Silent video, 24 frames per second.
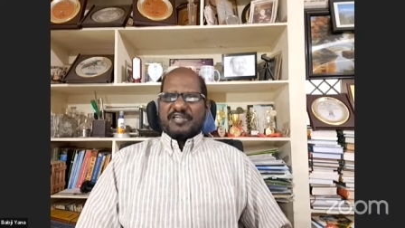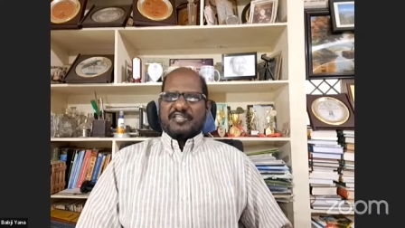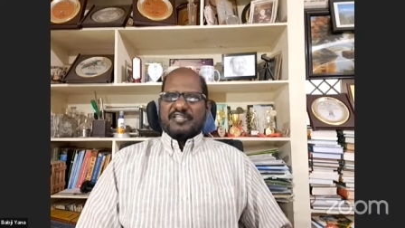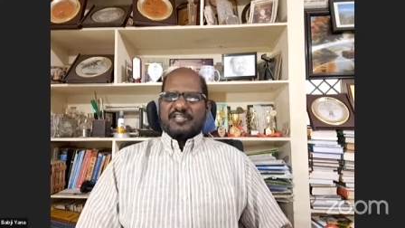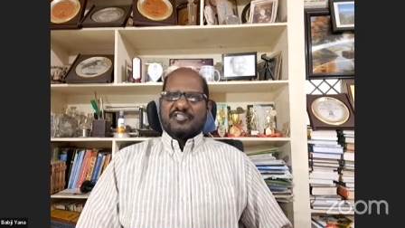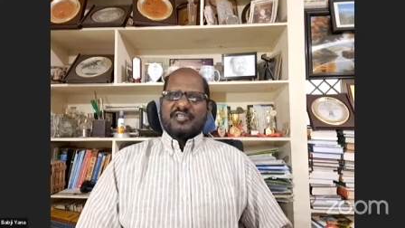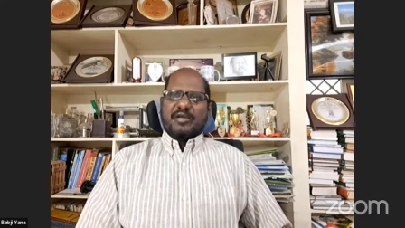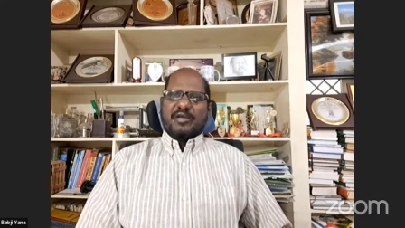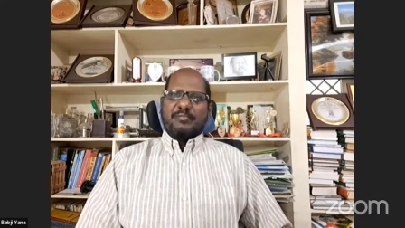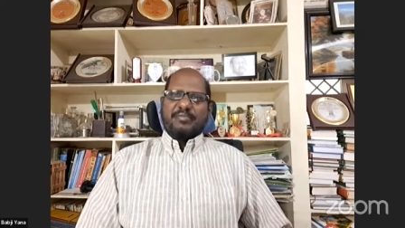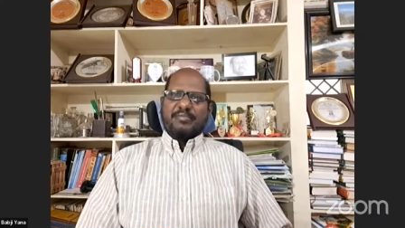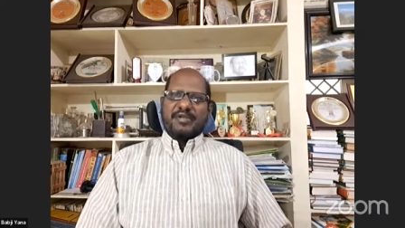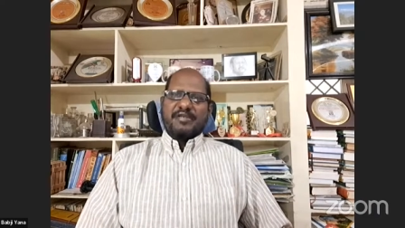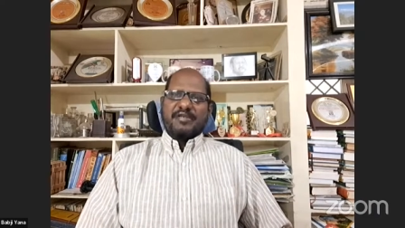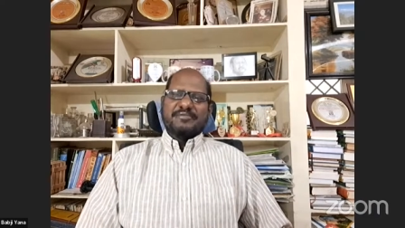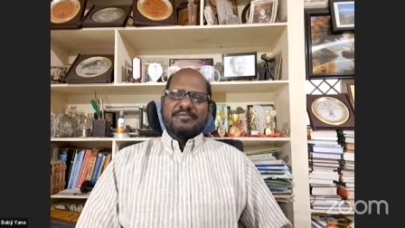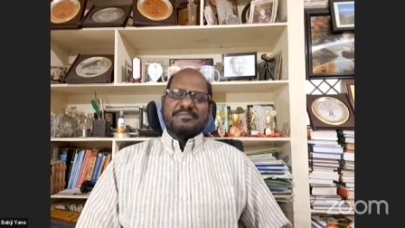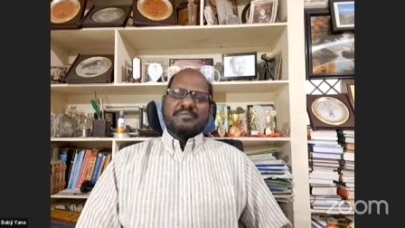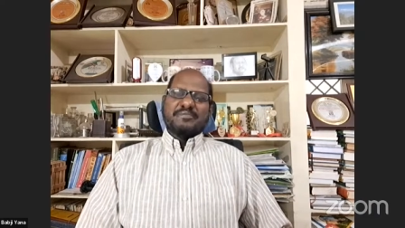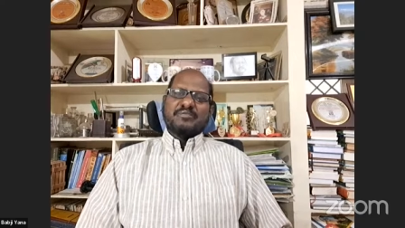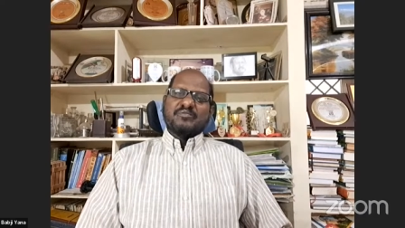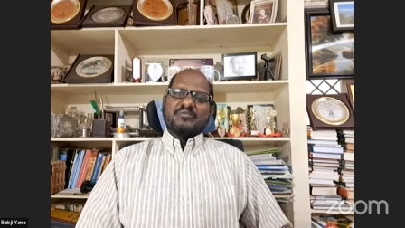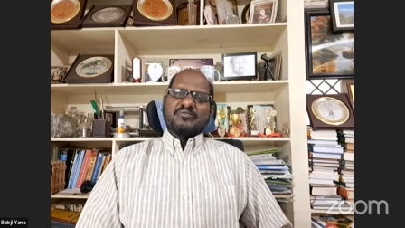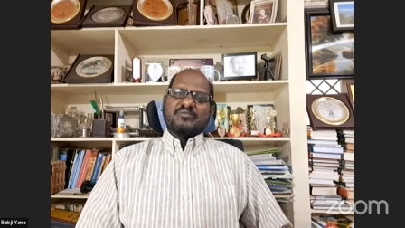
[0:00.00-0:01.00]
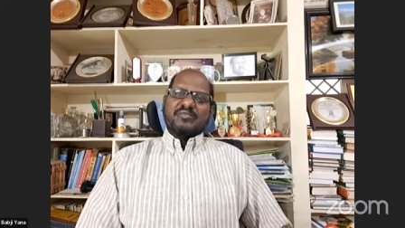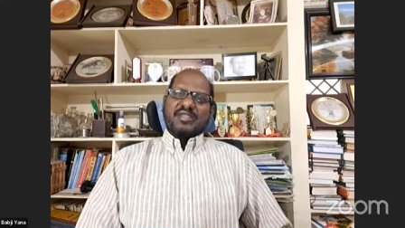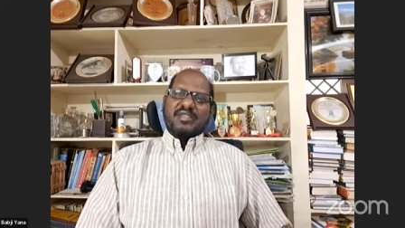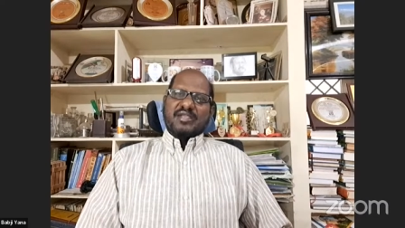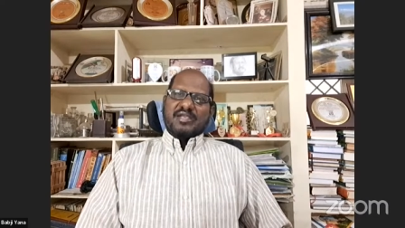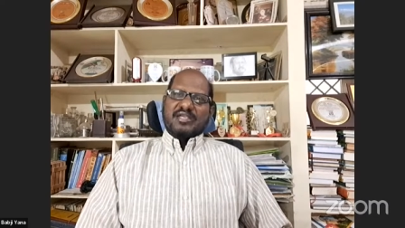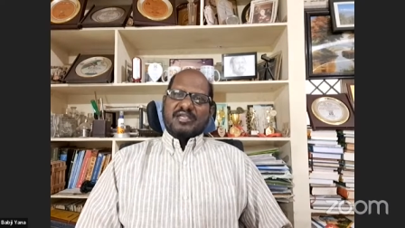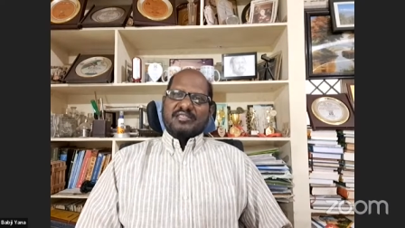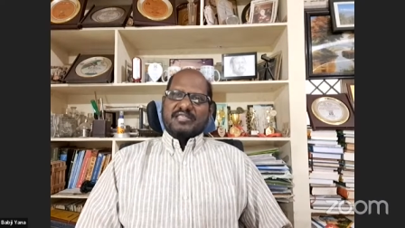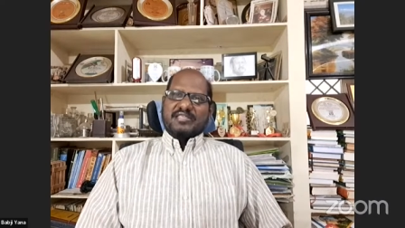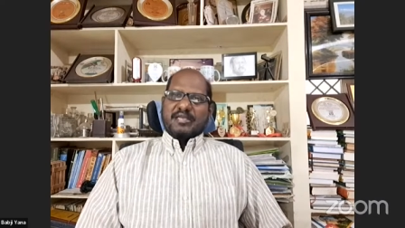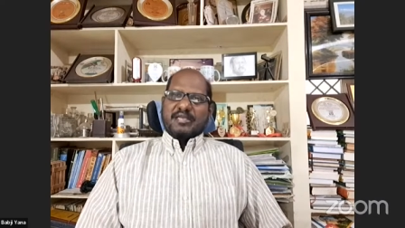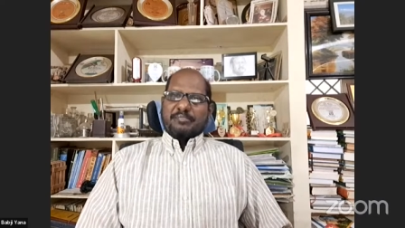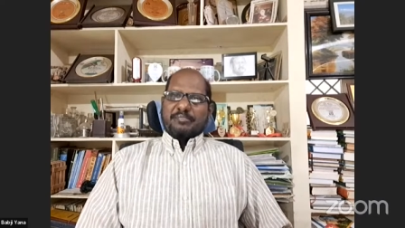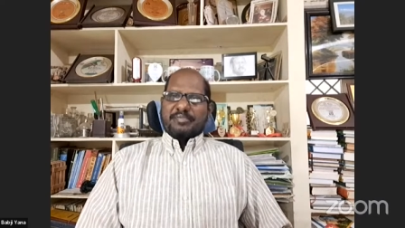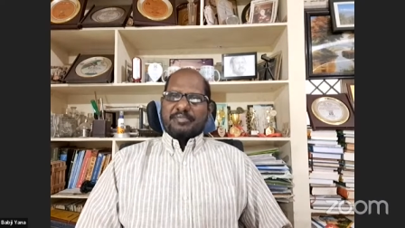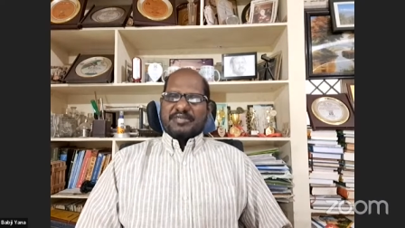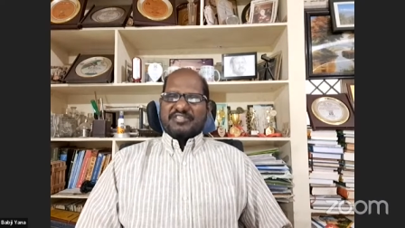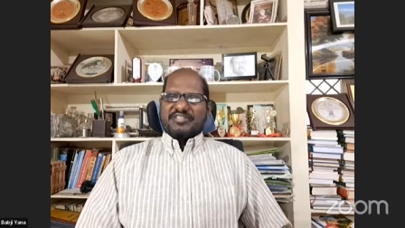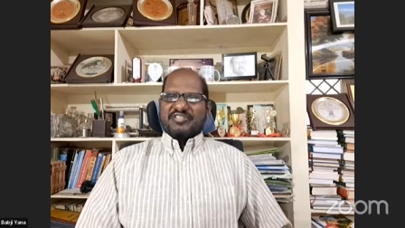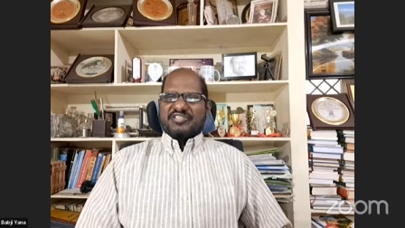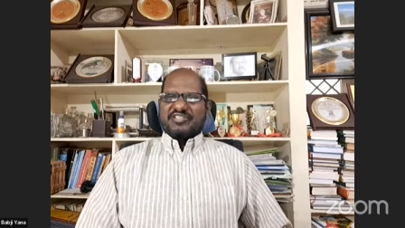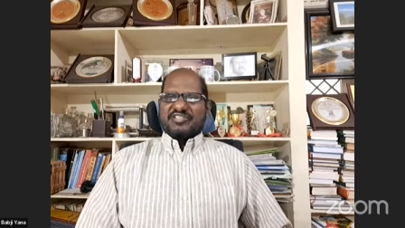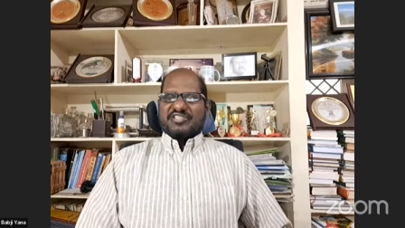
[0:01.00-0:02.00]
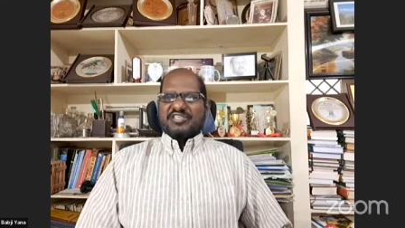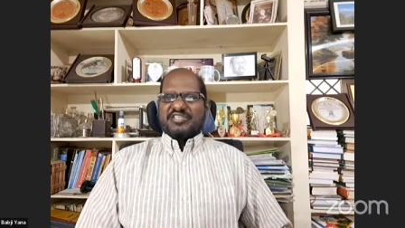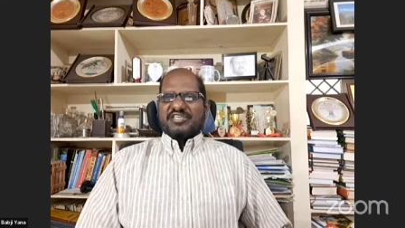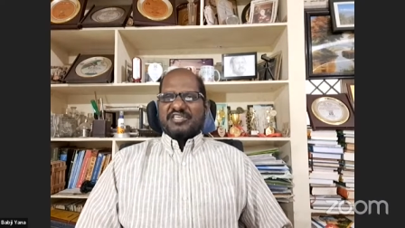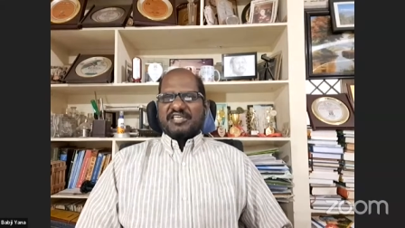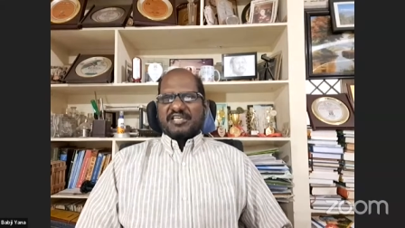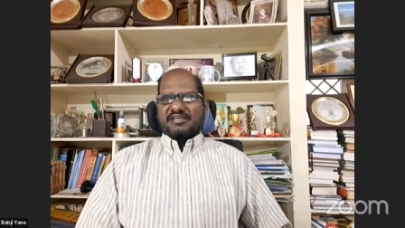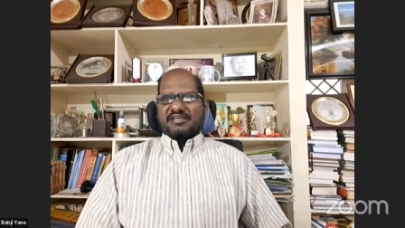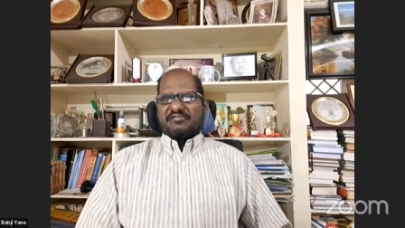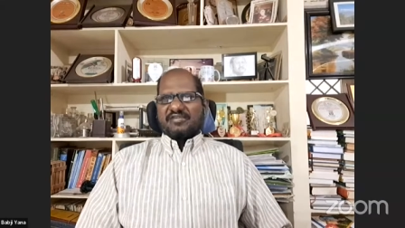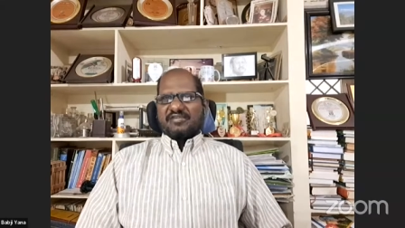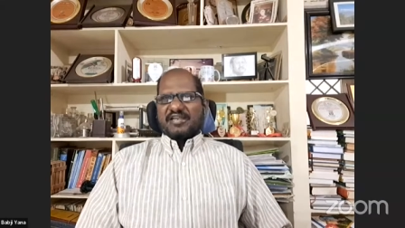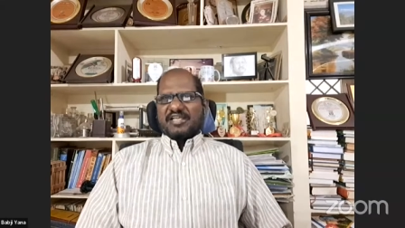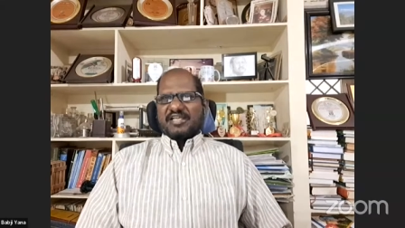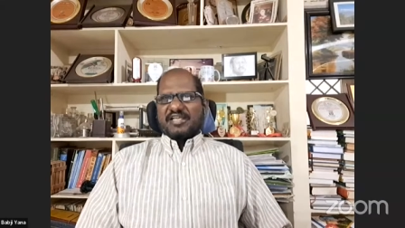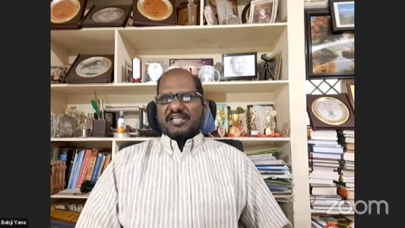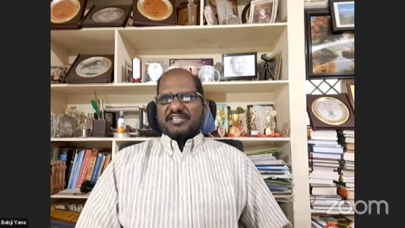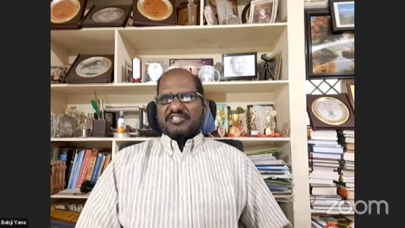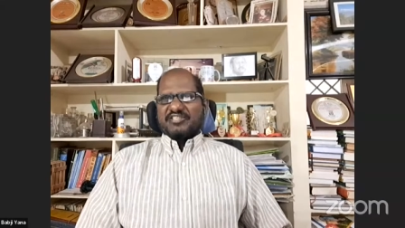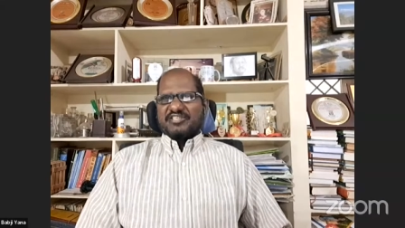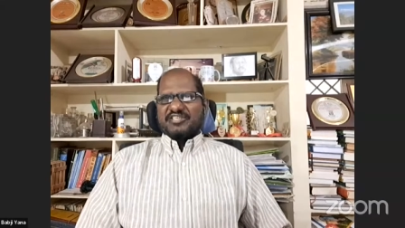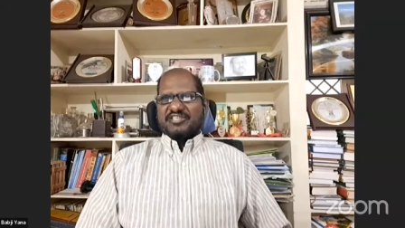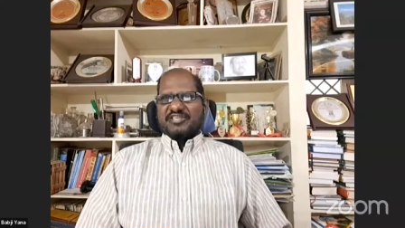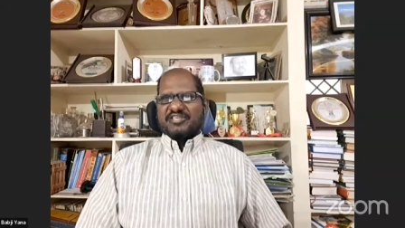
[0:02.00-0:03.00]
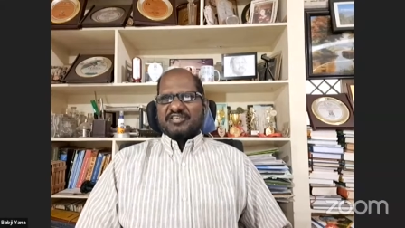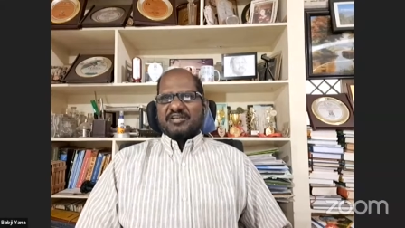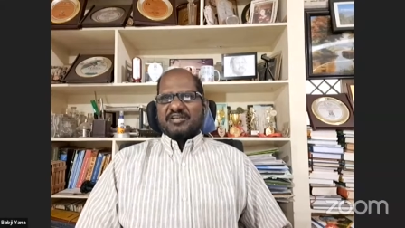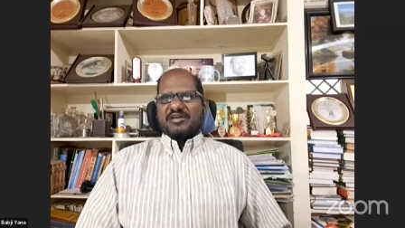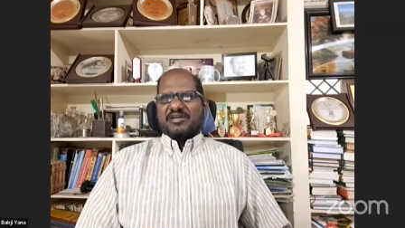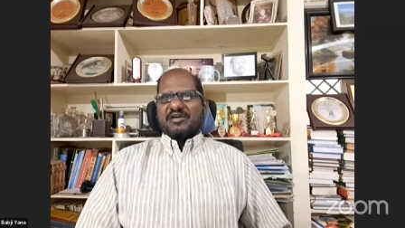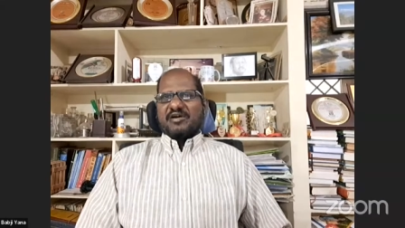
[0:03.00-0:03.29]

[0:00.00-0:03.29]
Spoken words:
For example, a sarpanch in a village